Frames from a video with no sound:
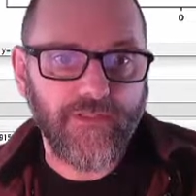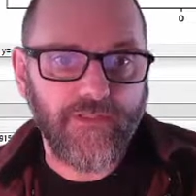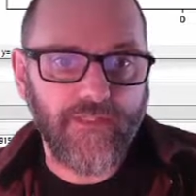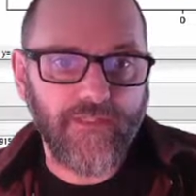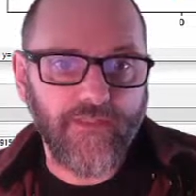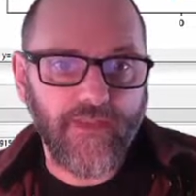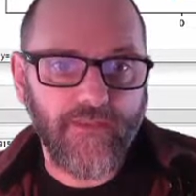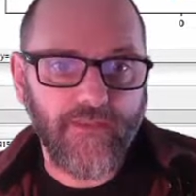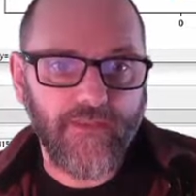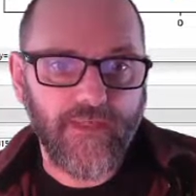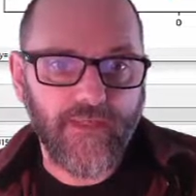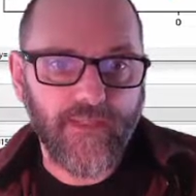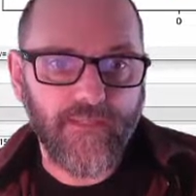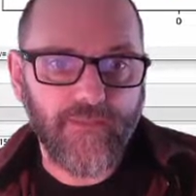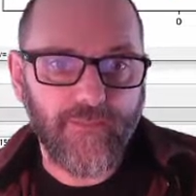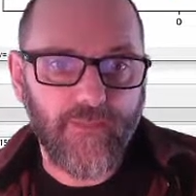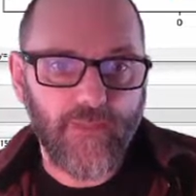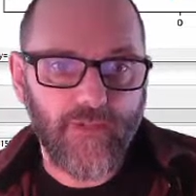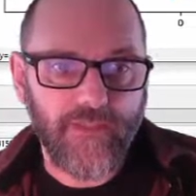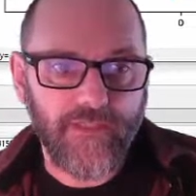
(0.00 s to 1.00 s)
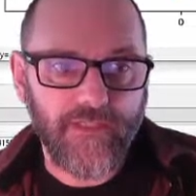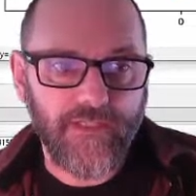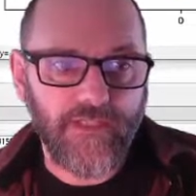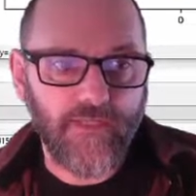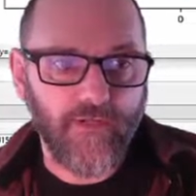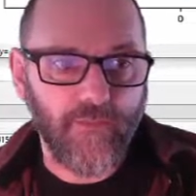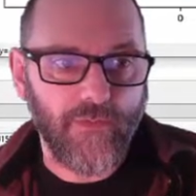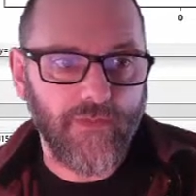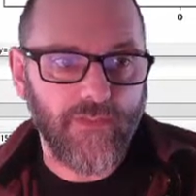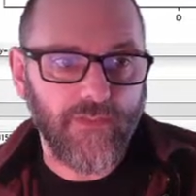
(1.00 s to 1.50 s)
you can see that these points
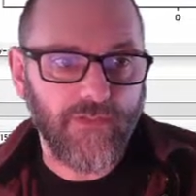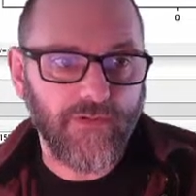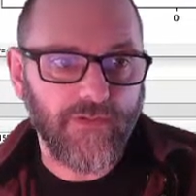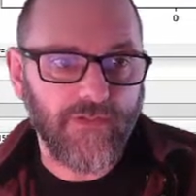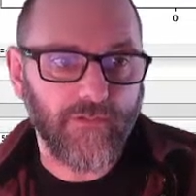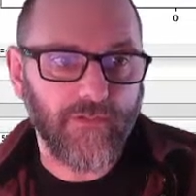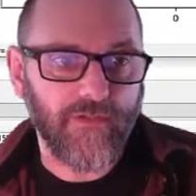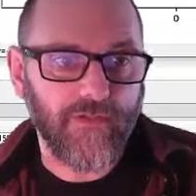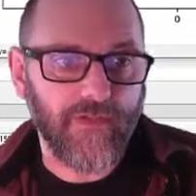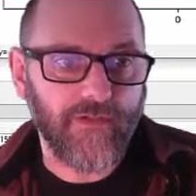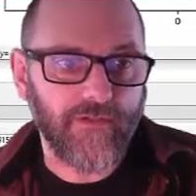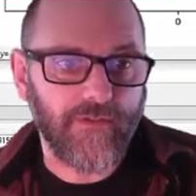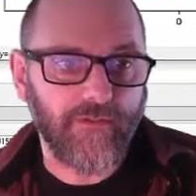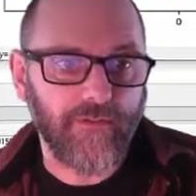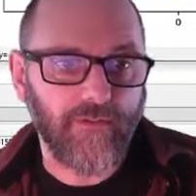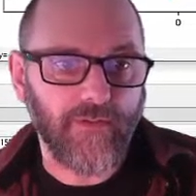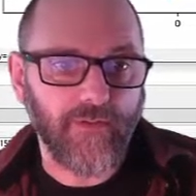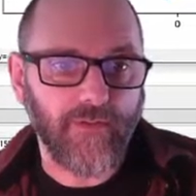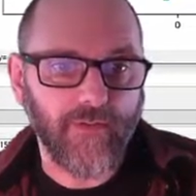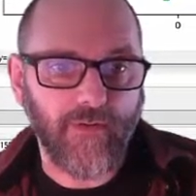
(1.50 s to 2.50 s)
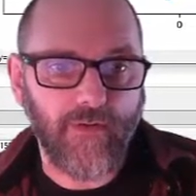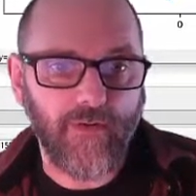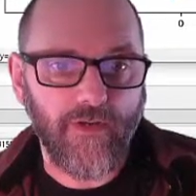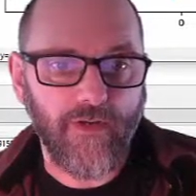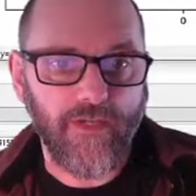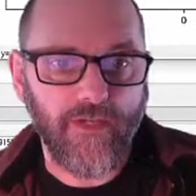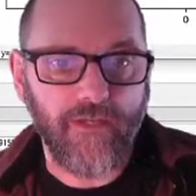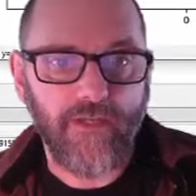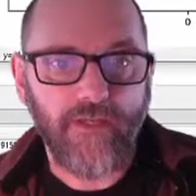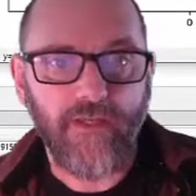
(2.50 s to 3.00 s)
here, which used to belong to blue and
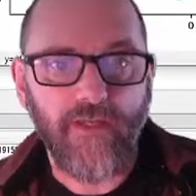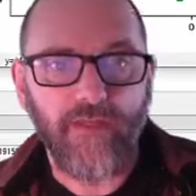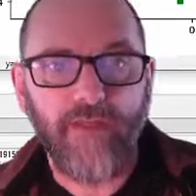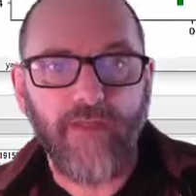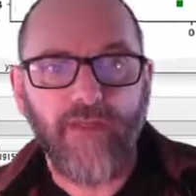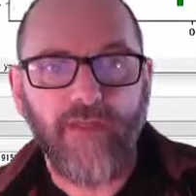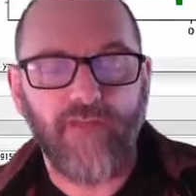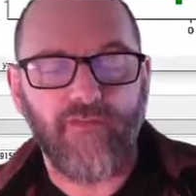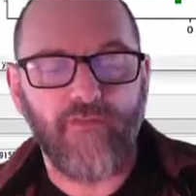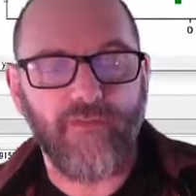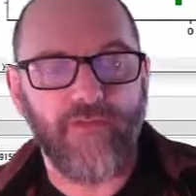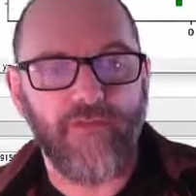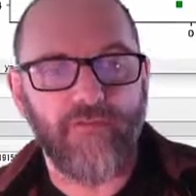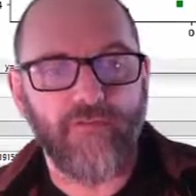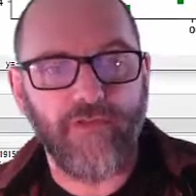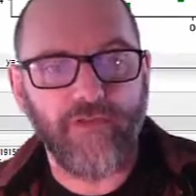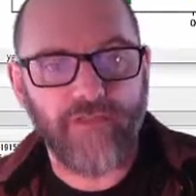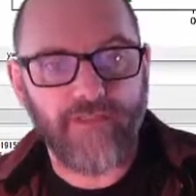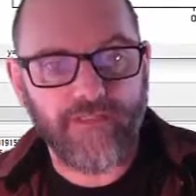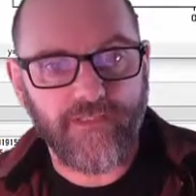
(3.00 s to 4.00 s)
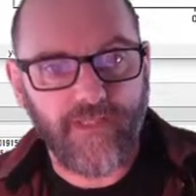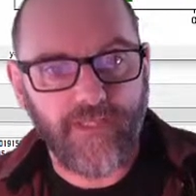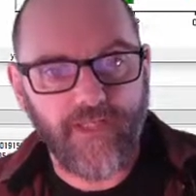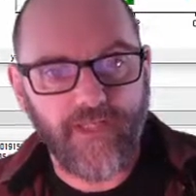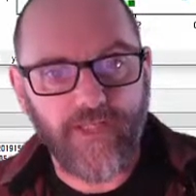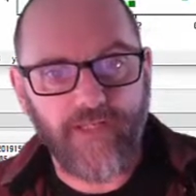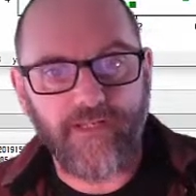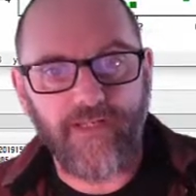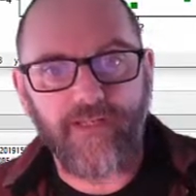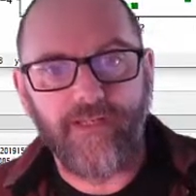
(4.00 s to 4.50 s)
green, have been
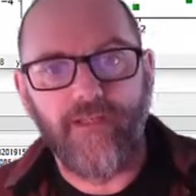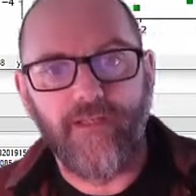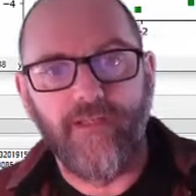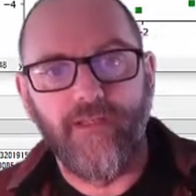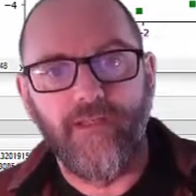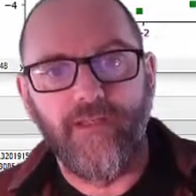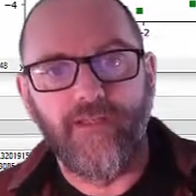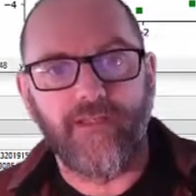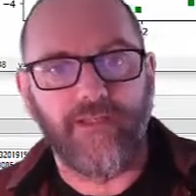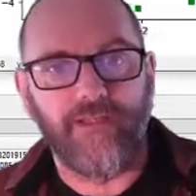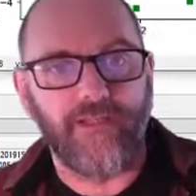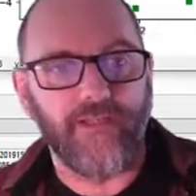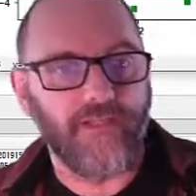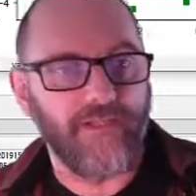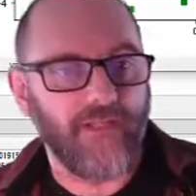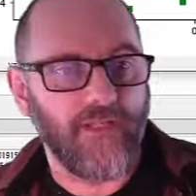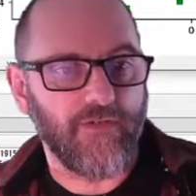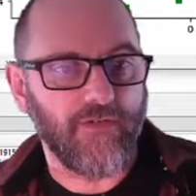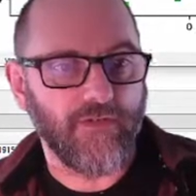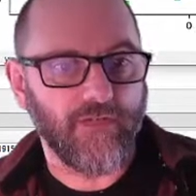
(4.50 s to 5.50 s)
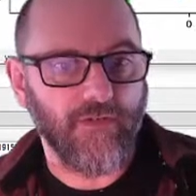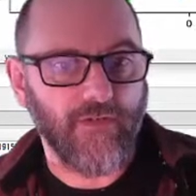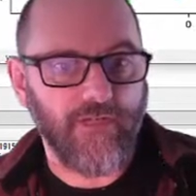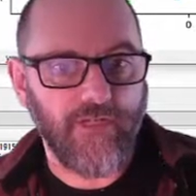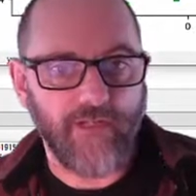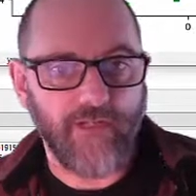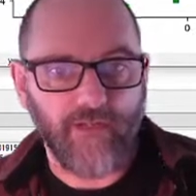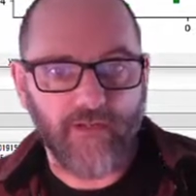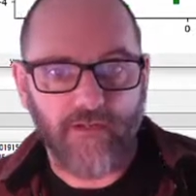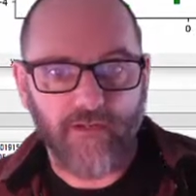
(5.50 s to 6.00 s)
reassigned to this
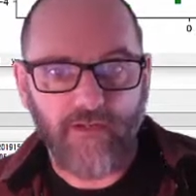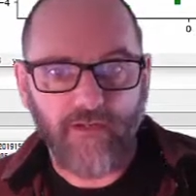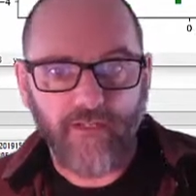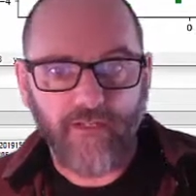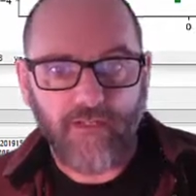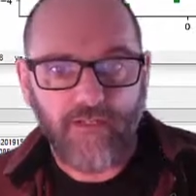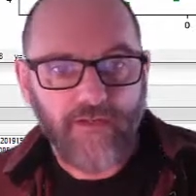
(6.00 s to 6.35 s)
centroid here.